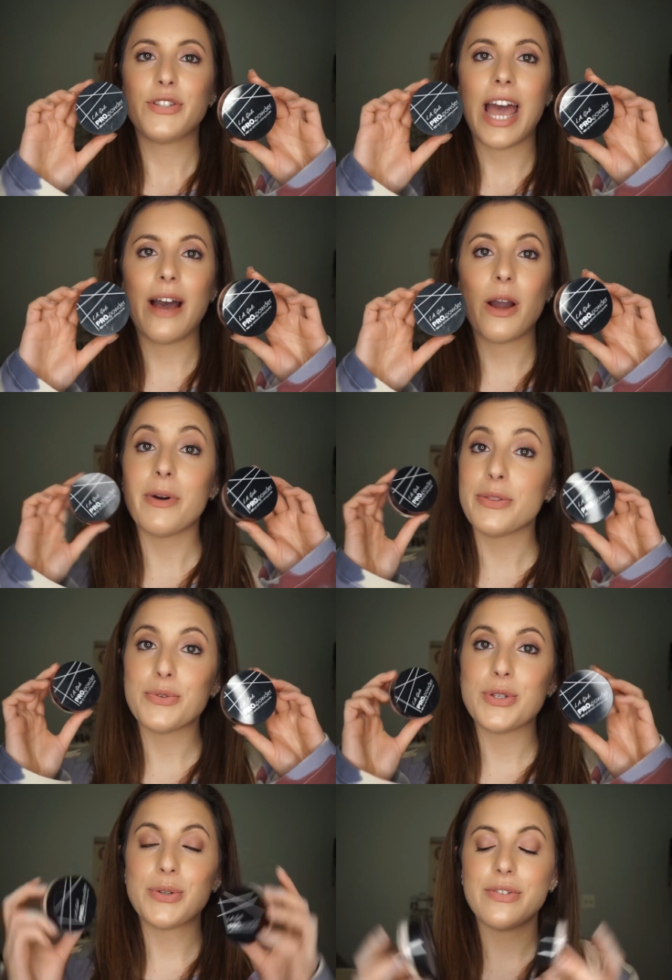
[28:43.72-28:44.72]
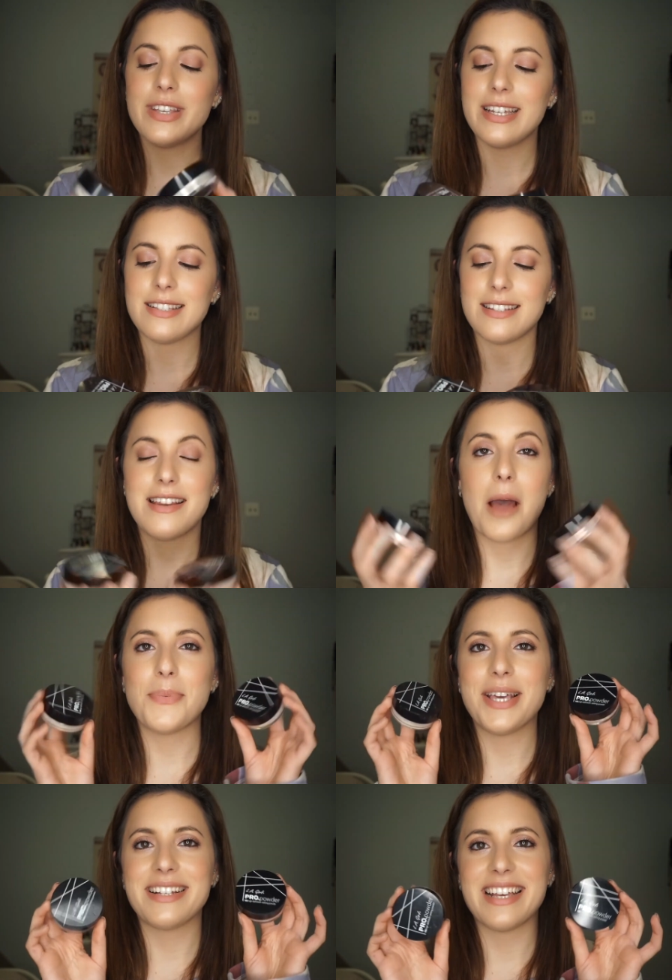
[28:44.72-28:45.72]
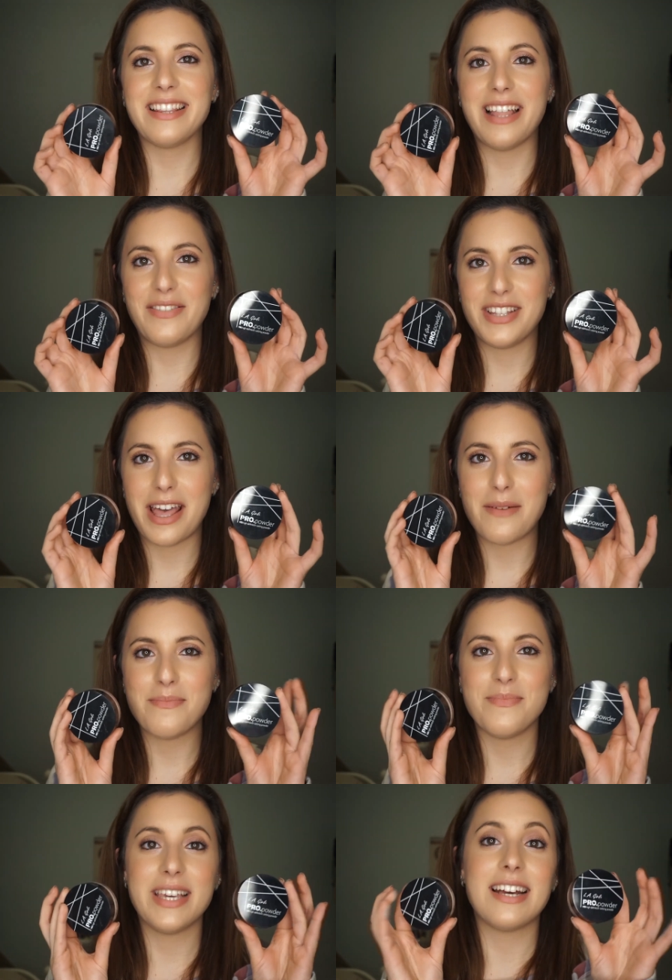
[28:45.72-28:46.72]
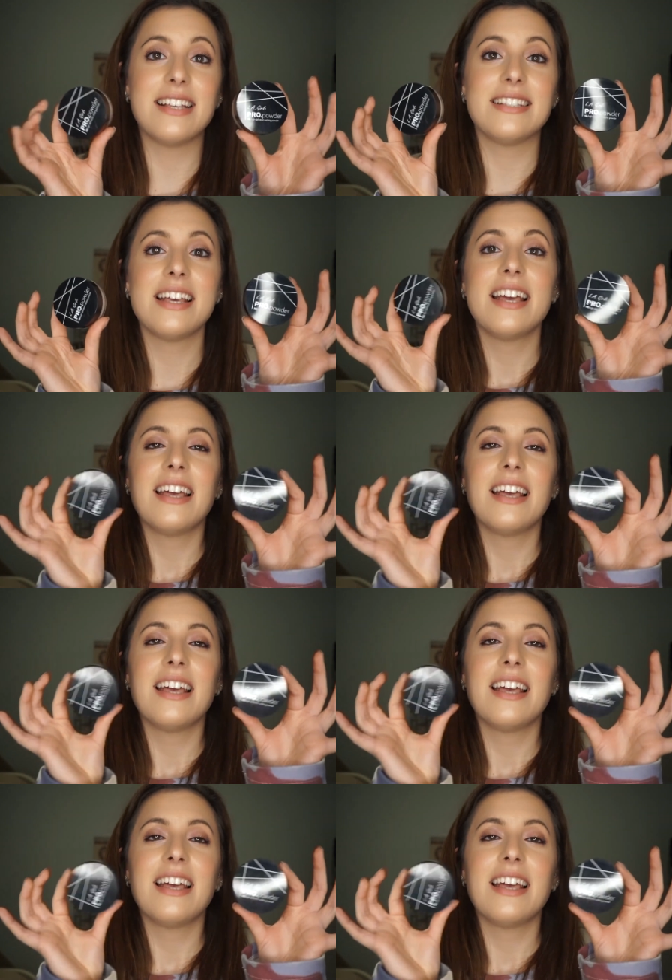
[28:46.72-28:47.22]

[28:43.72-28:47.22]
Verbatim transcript: Now, I went through two of these not because I loved them, because